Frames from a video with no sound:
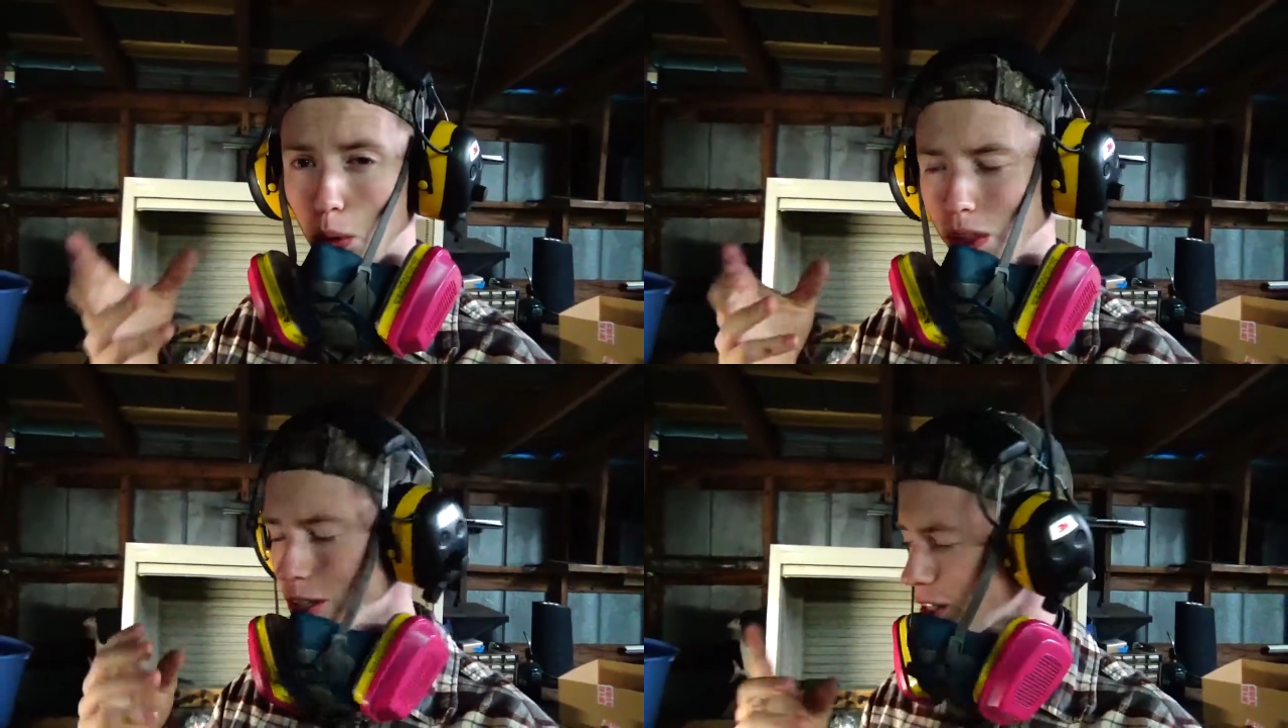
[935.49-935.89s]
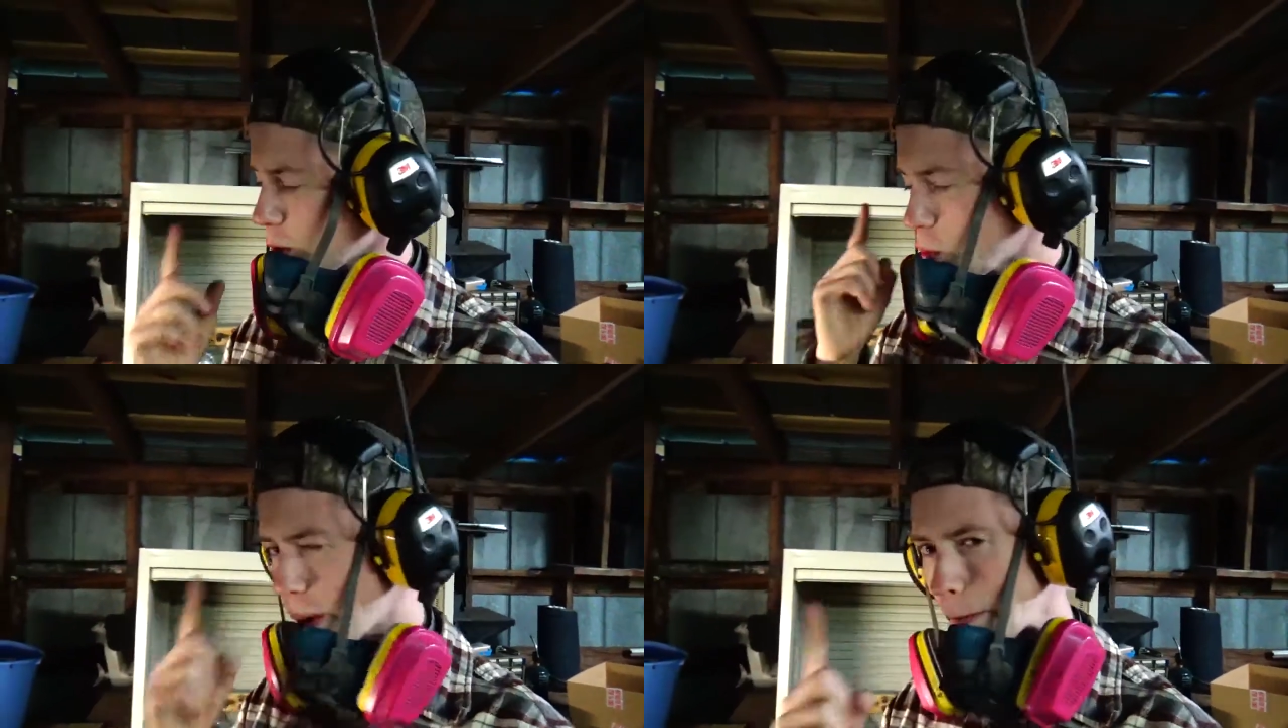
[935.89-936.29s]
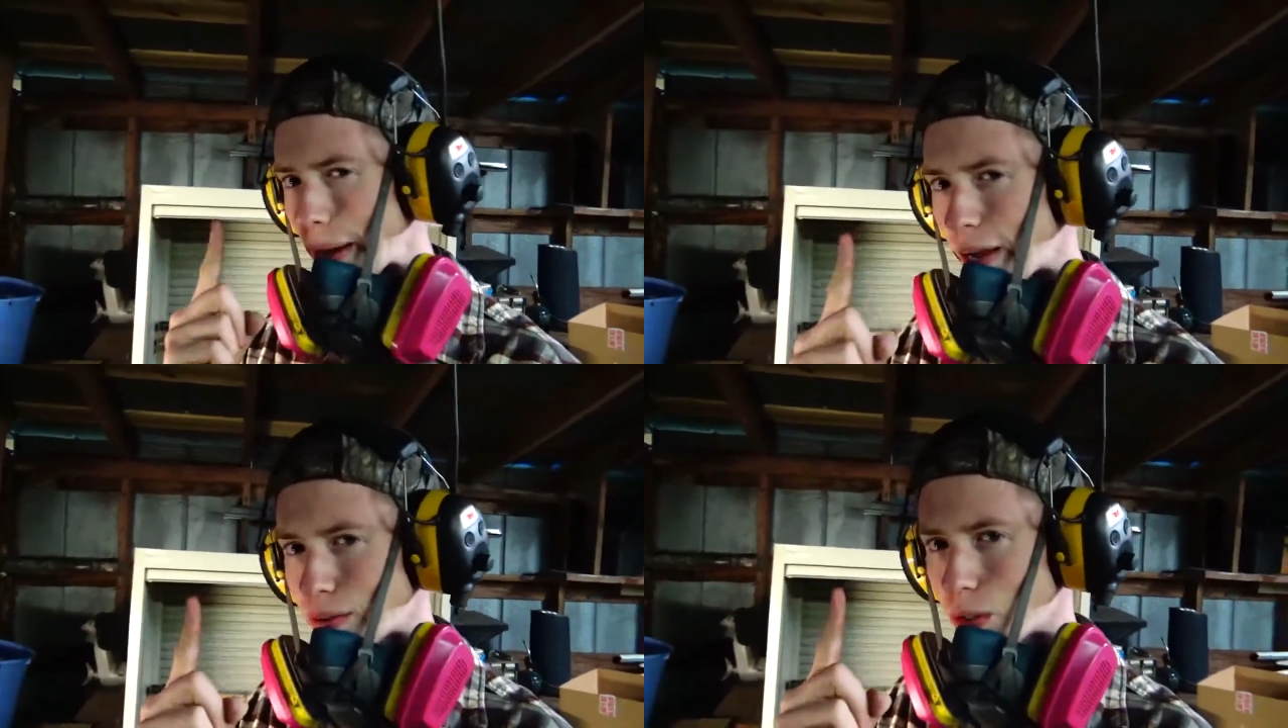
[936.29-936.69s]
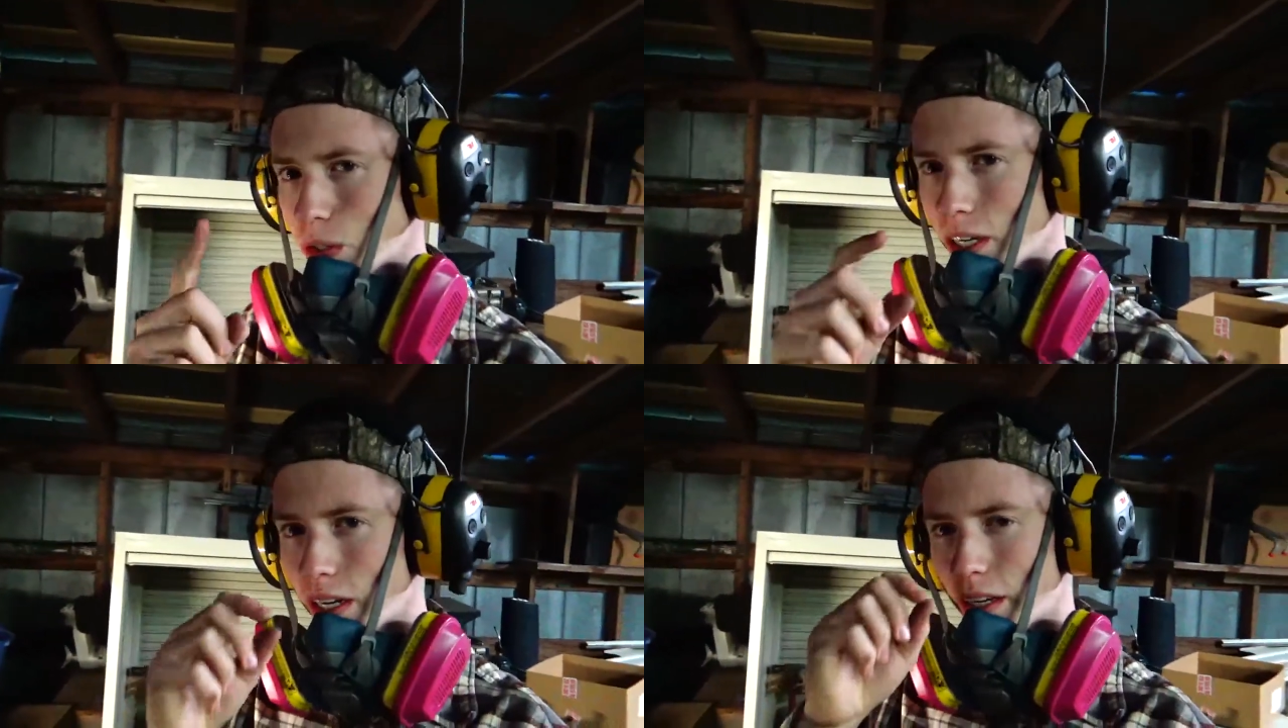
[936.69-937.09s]
there's like one bevel
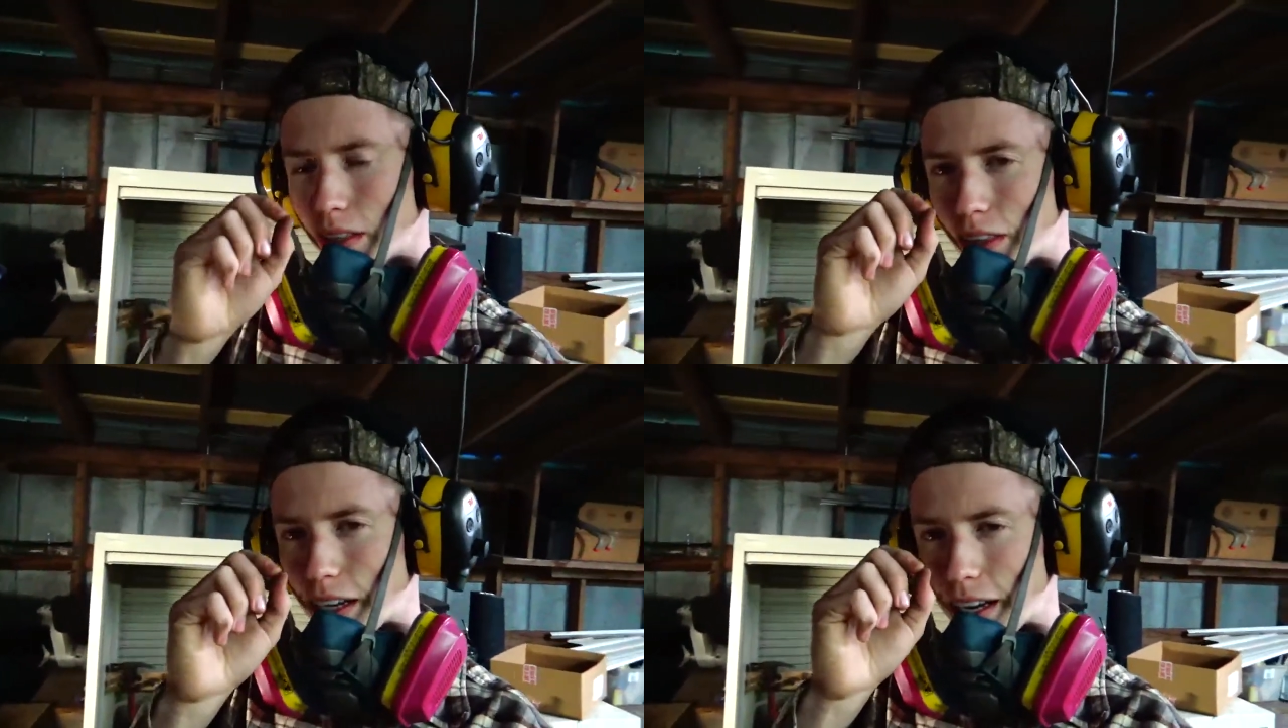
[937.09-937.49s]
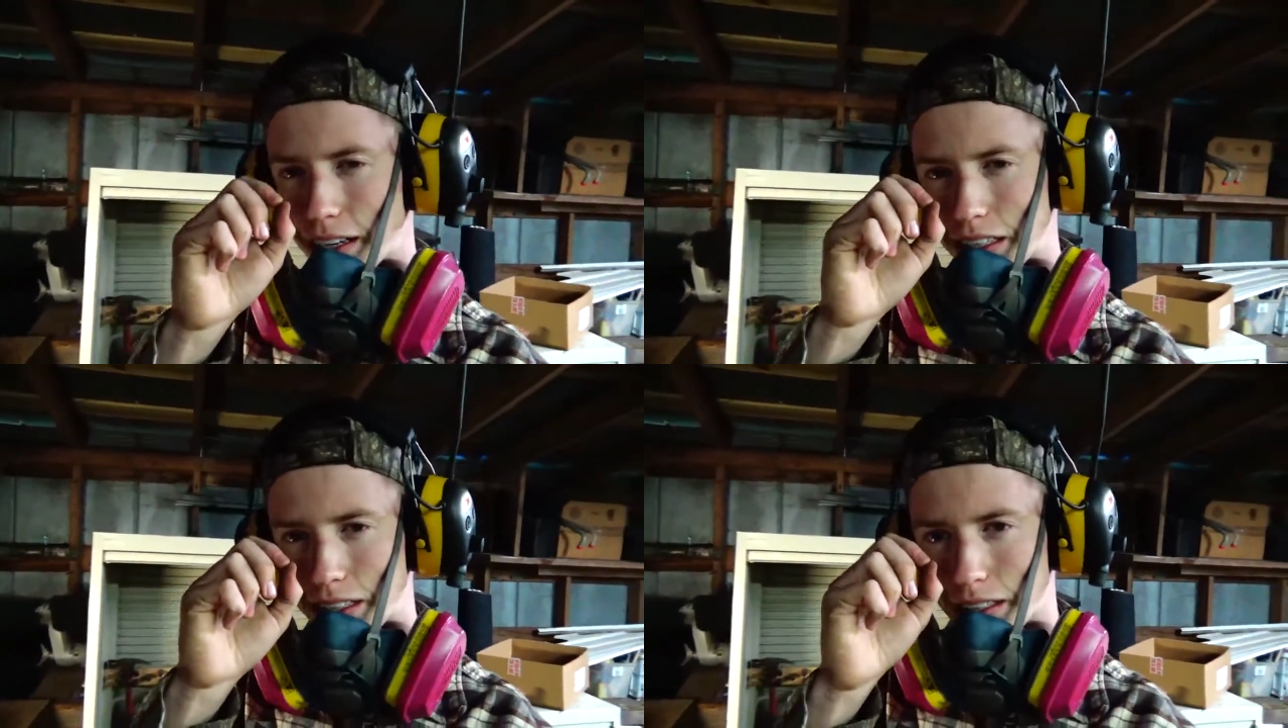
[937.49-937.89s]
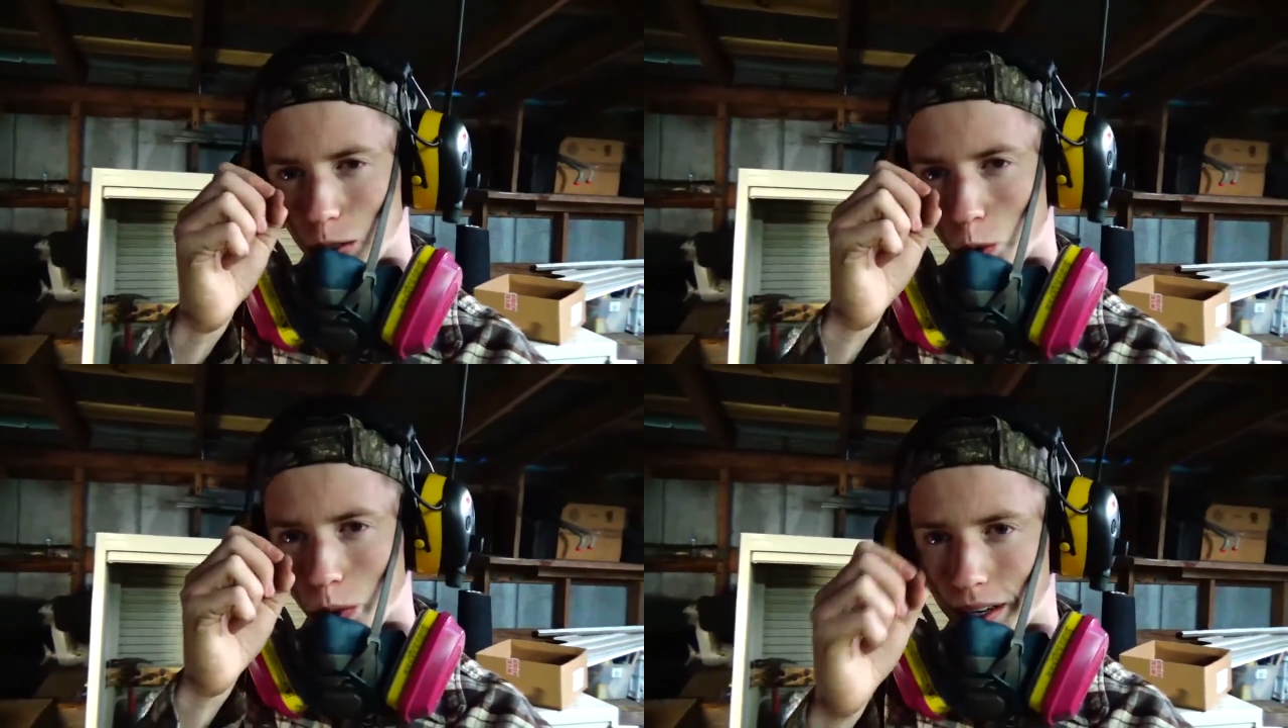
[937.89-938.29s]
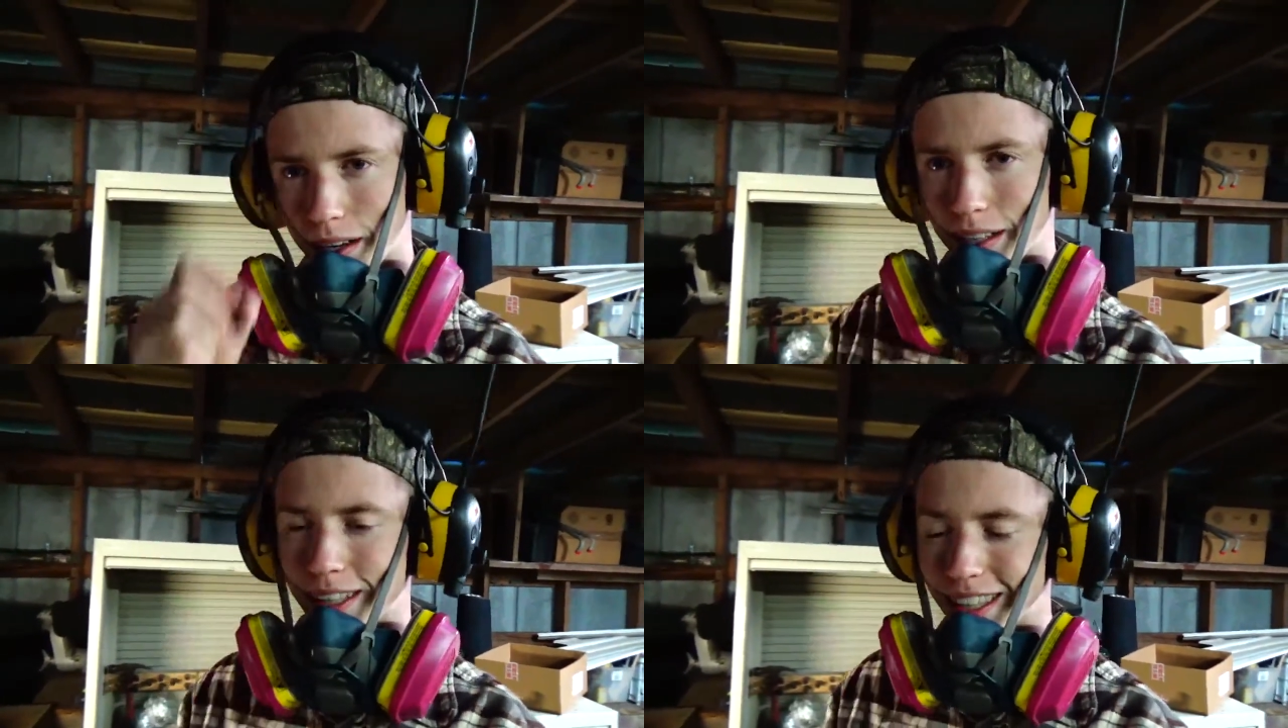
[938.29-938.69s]
that I just need to tweak
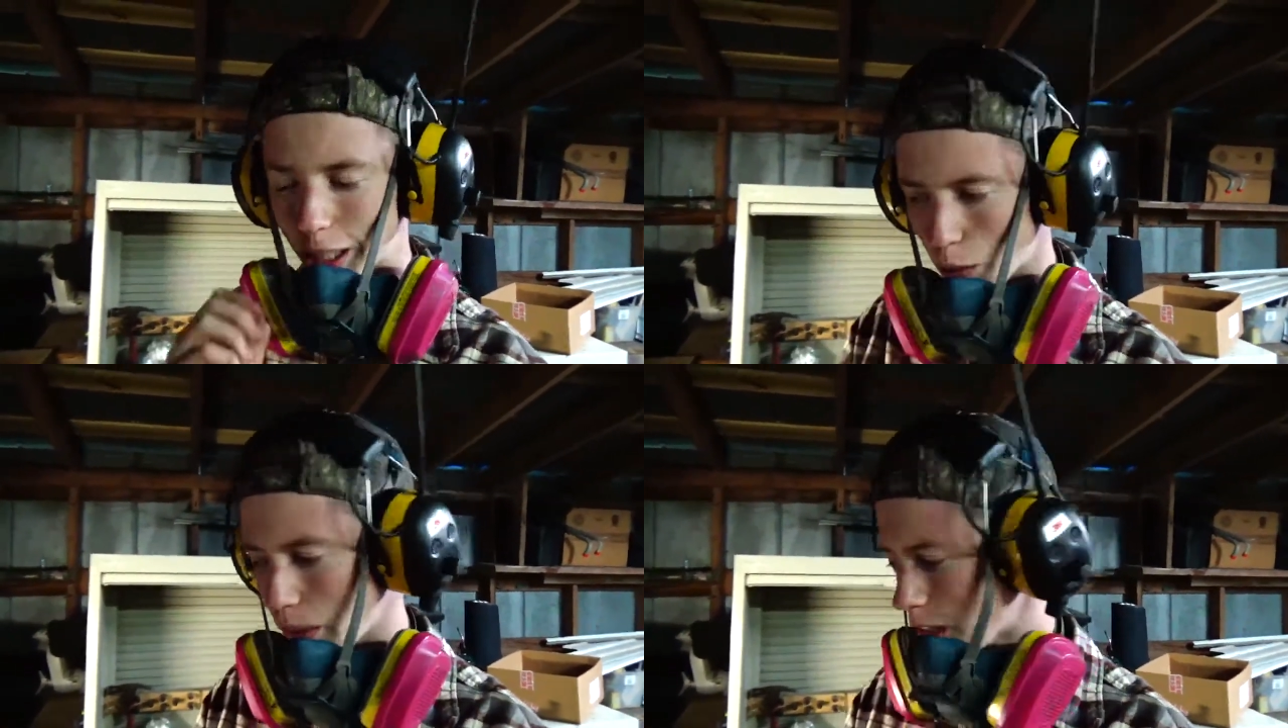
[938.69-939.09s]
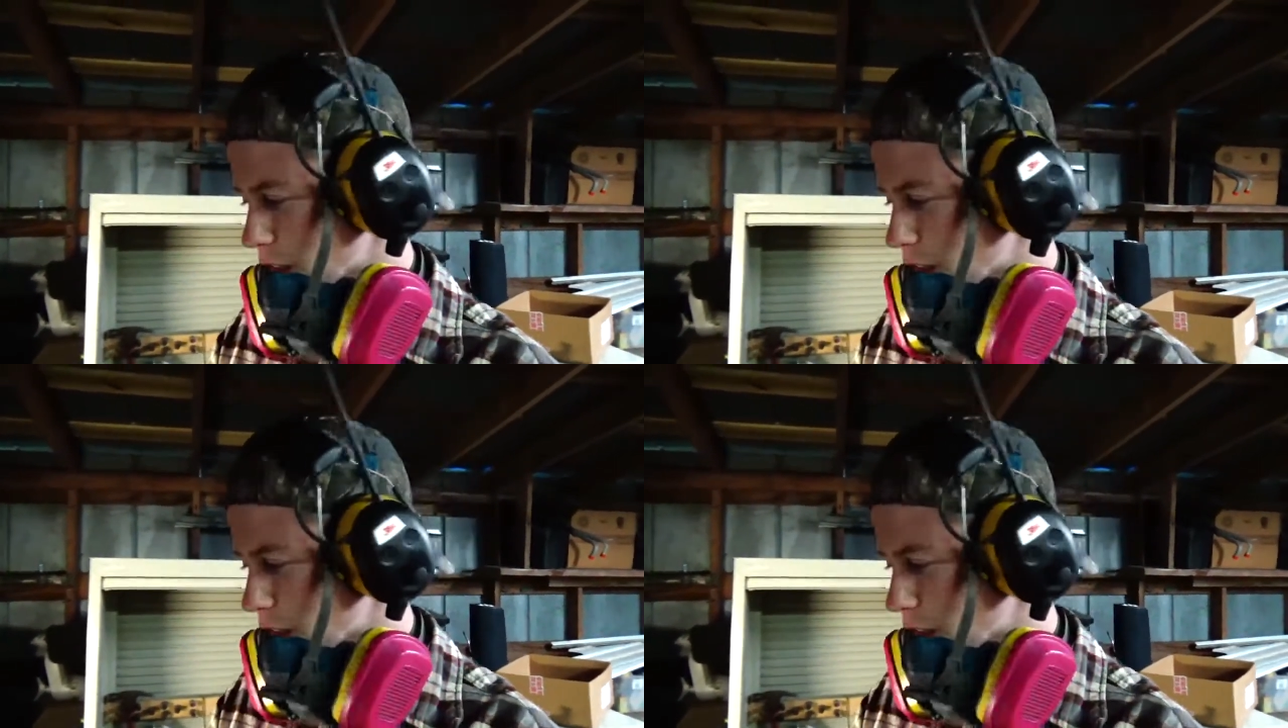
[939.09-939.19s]
a little bit.